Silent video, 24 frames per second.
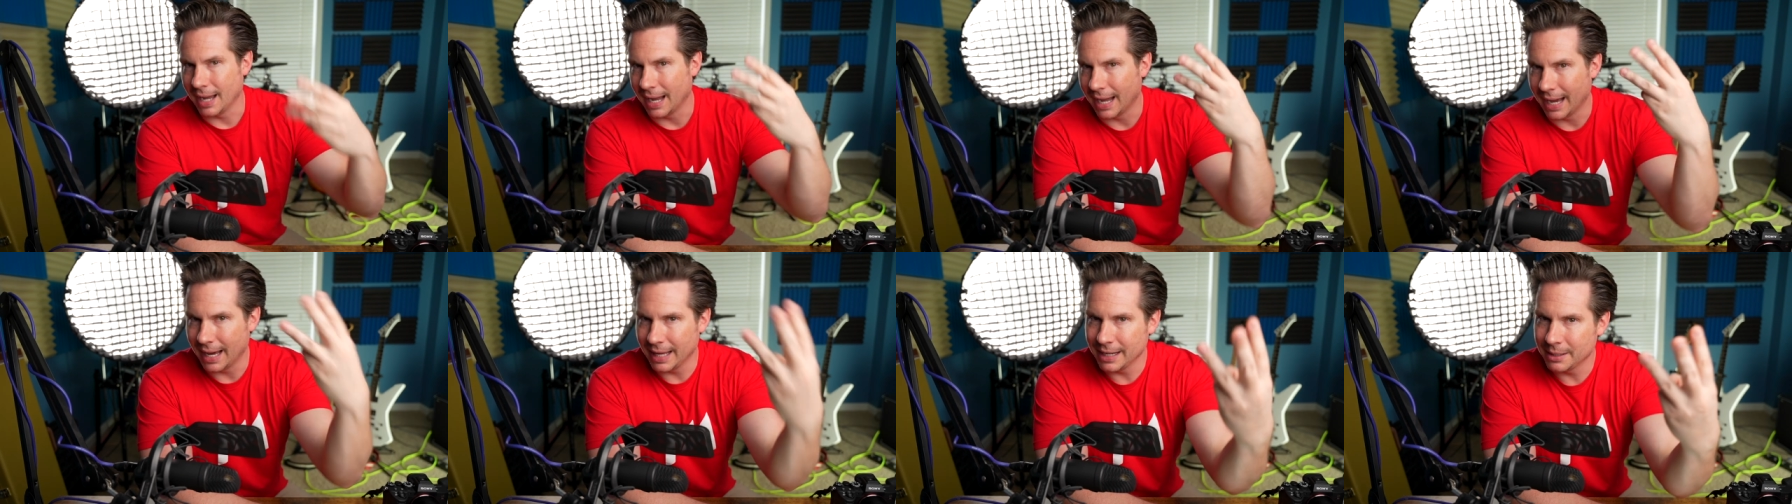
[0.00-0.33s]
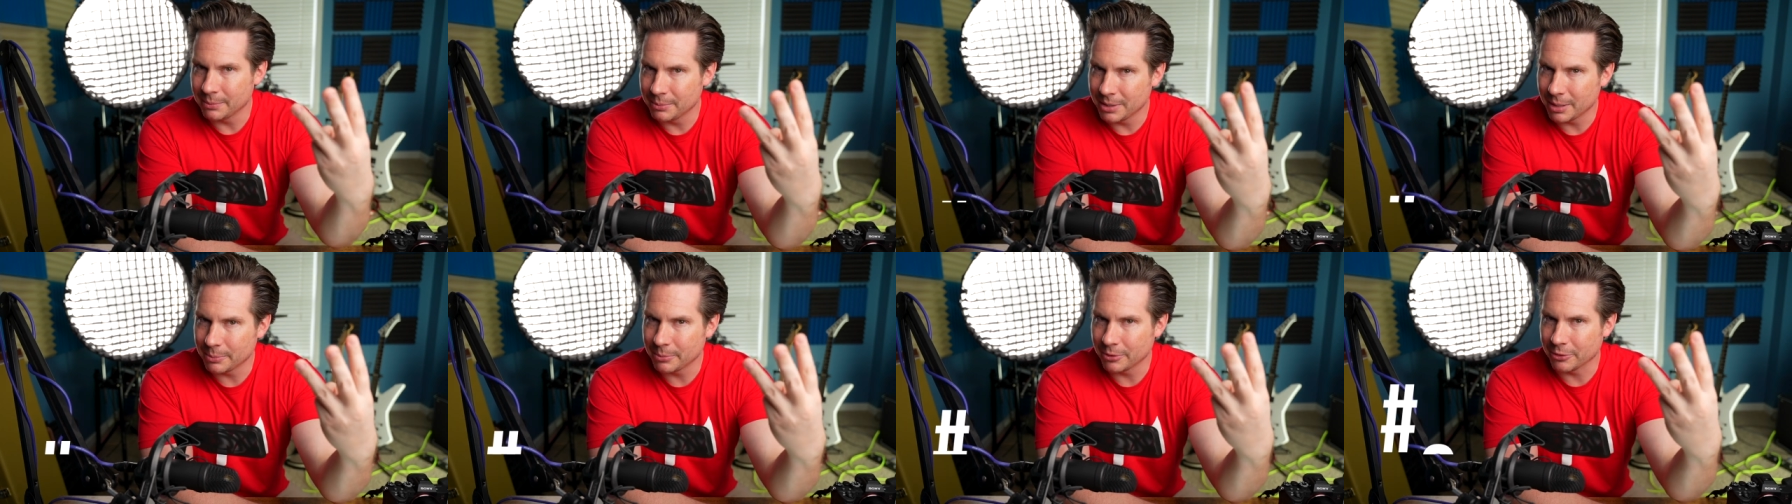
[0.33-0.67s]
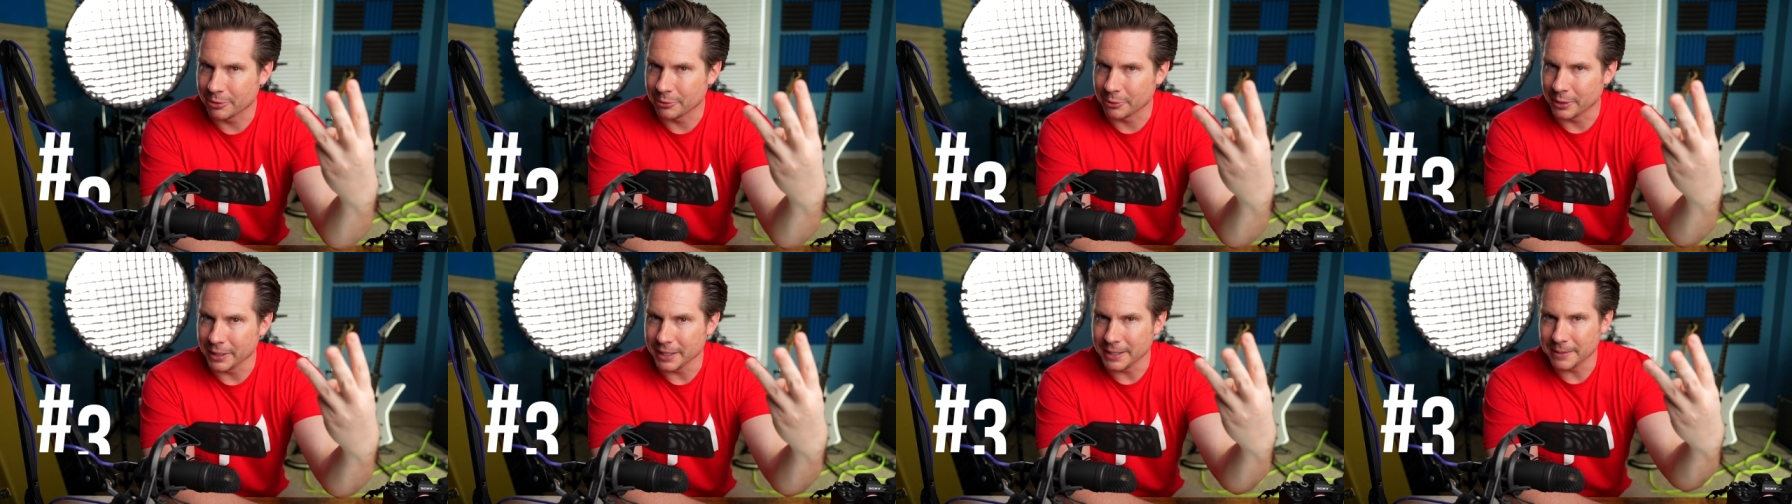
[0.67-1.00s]
Item number
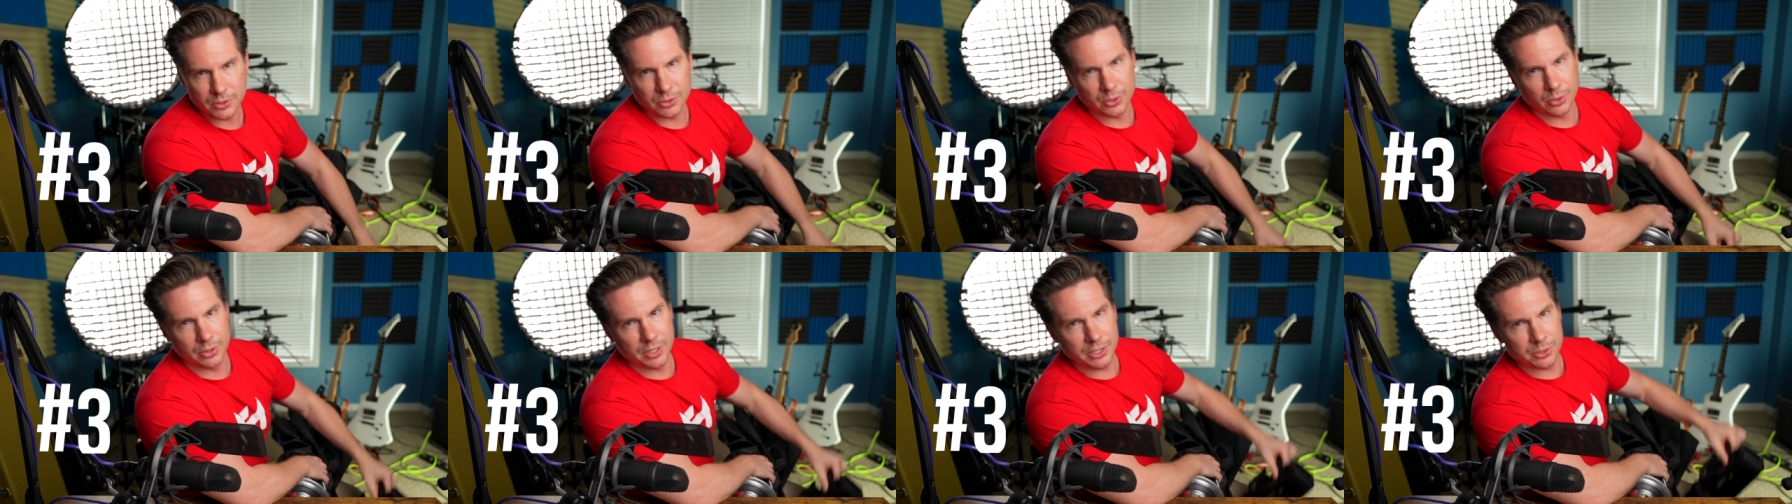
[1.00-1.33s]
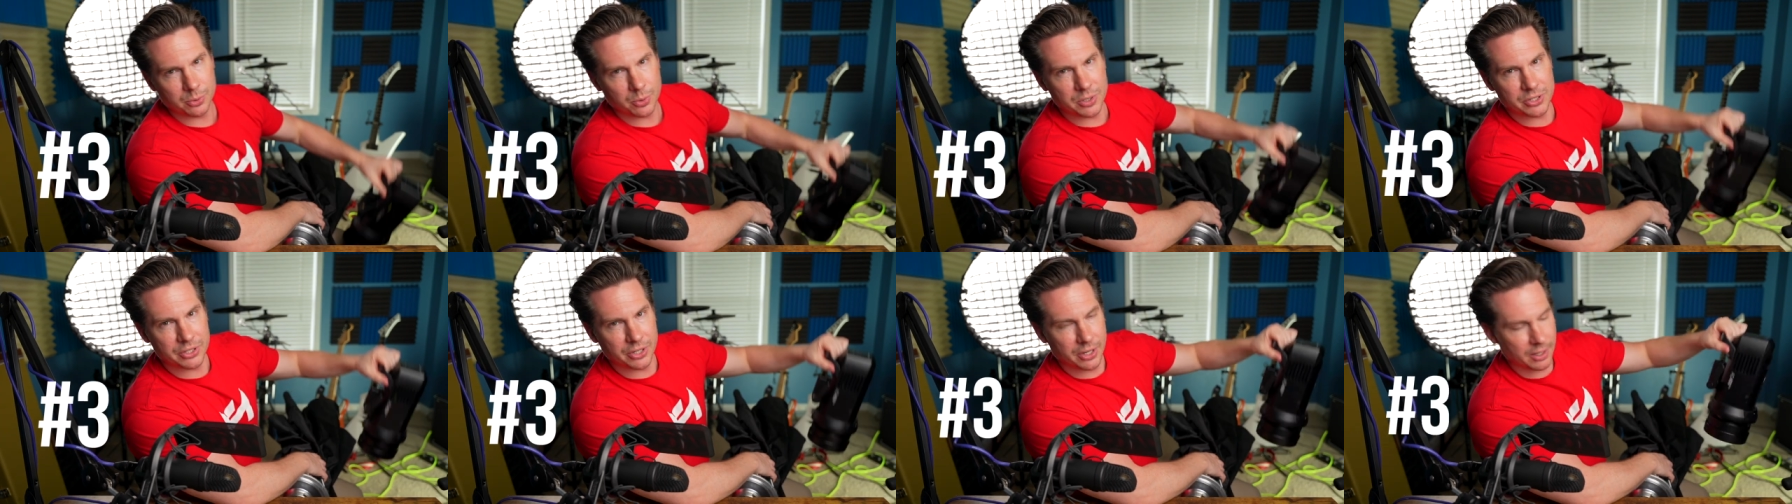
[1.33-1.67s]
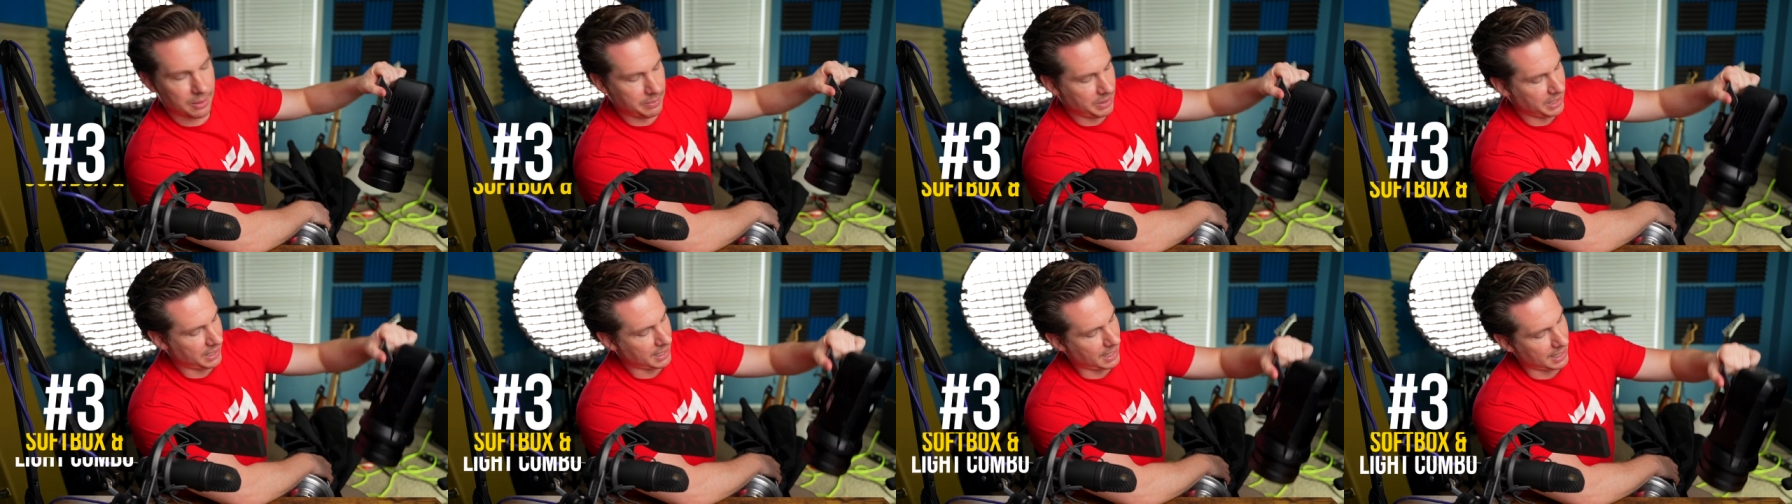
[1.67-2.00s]
three. So this one's
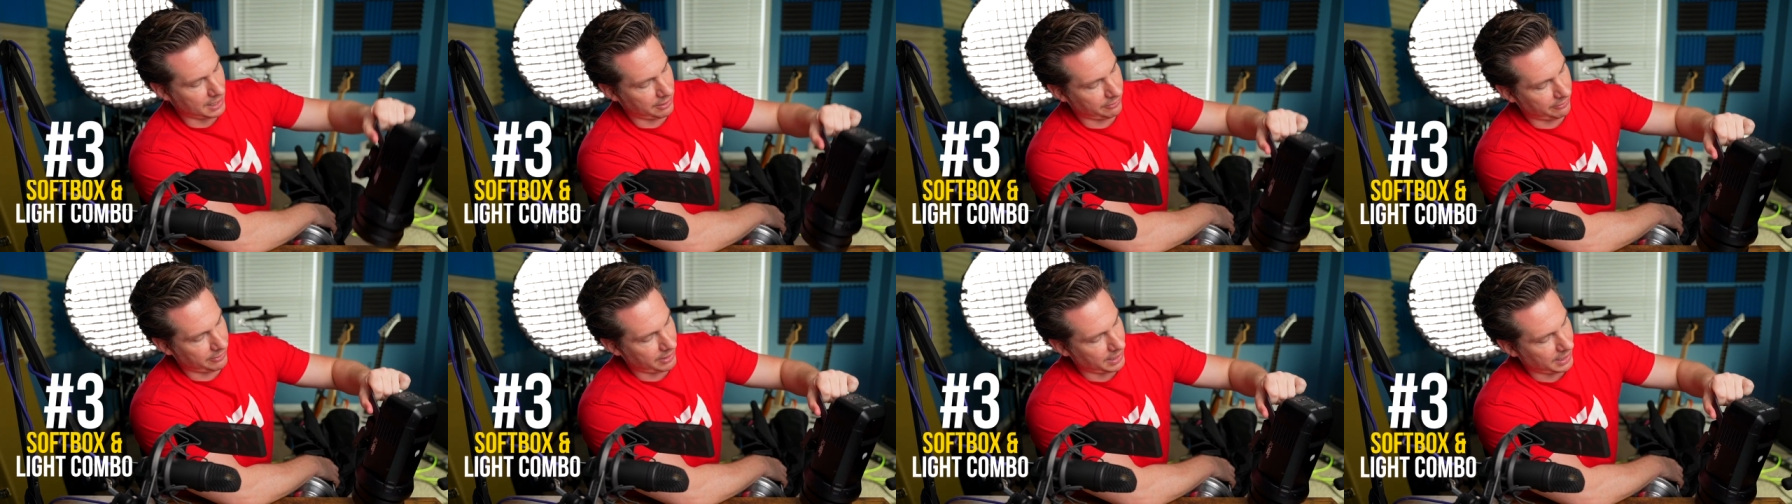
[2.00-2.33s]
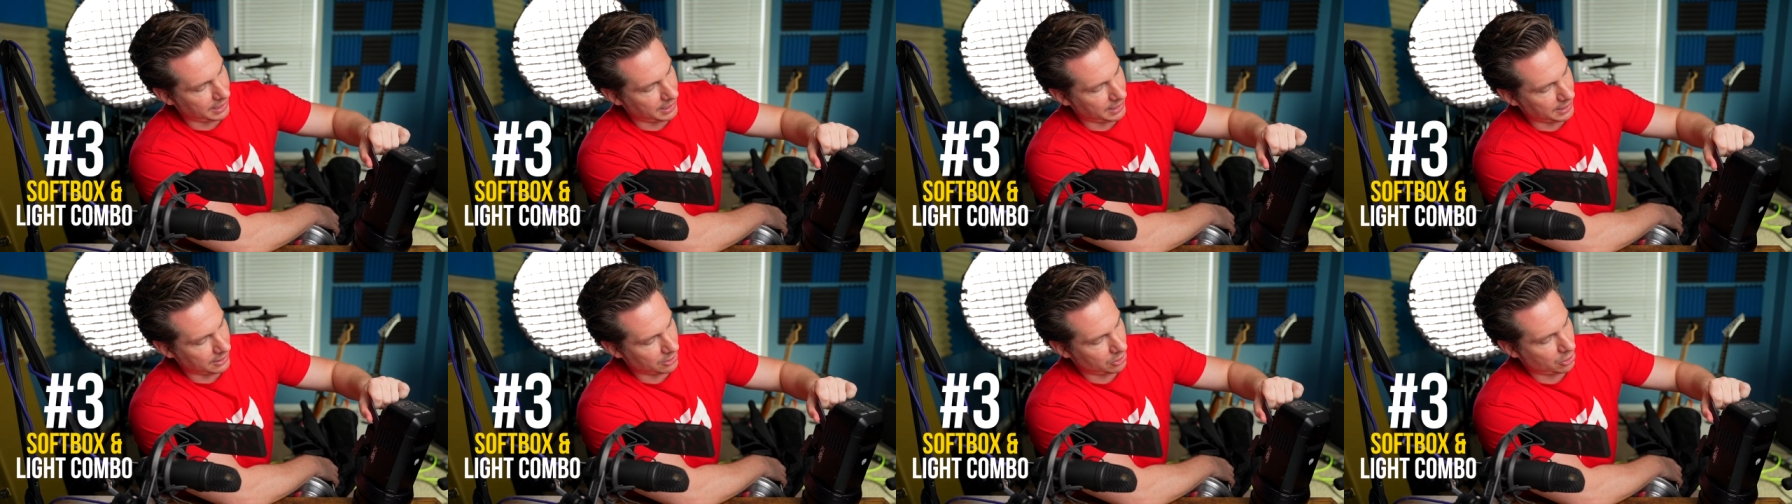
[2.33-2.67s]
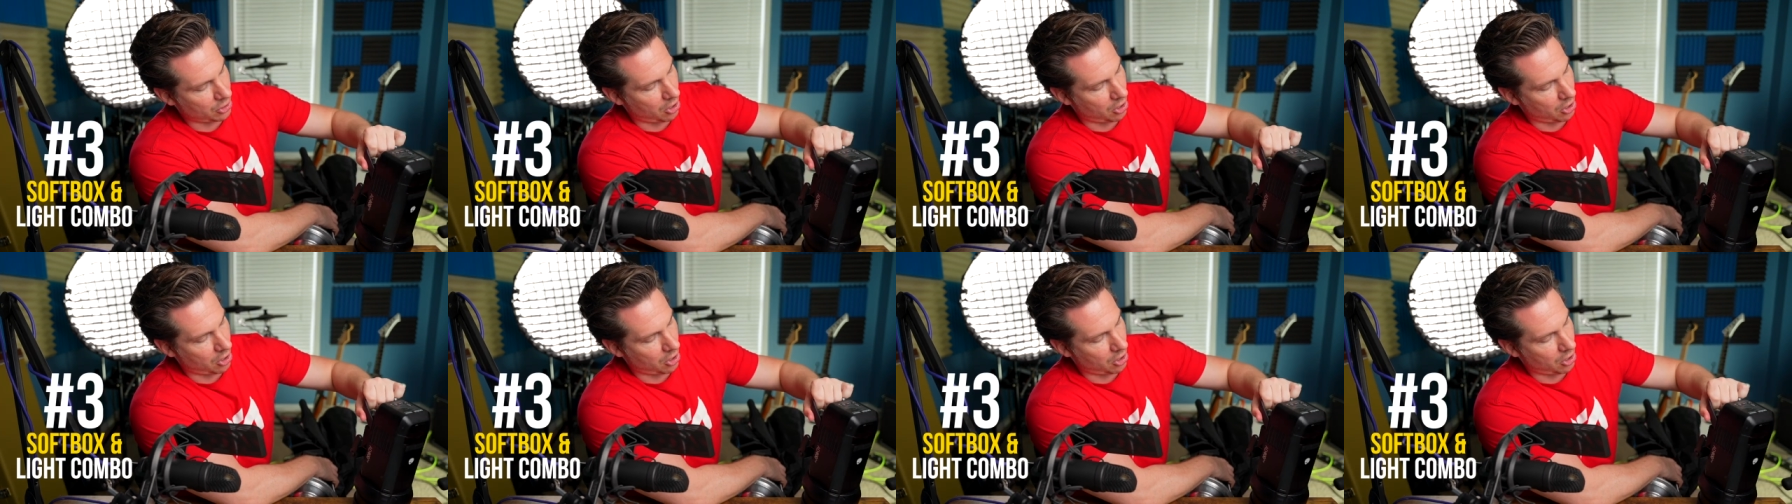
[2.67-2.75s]
gonna be kind of a